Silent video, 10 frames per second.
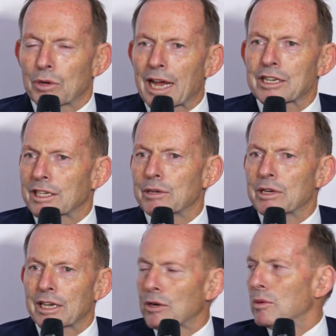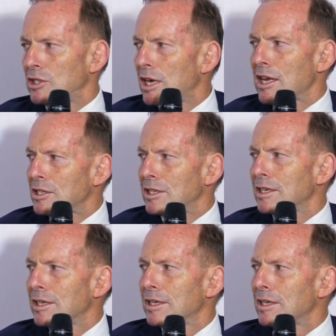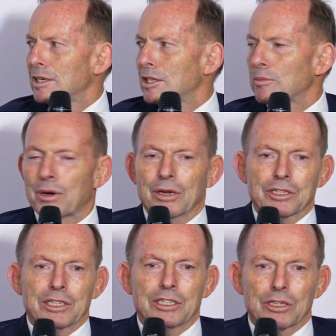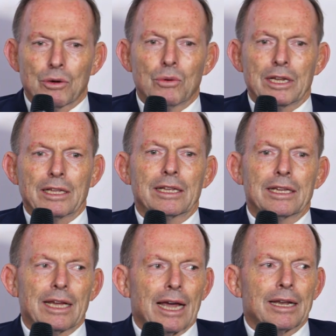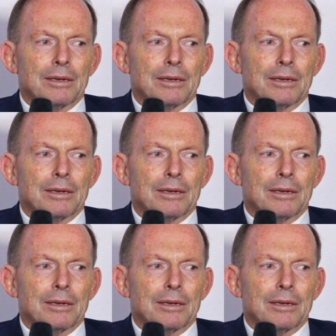well, actually, we're going to adjust the policies accordingly.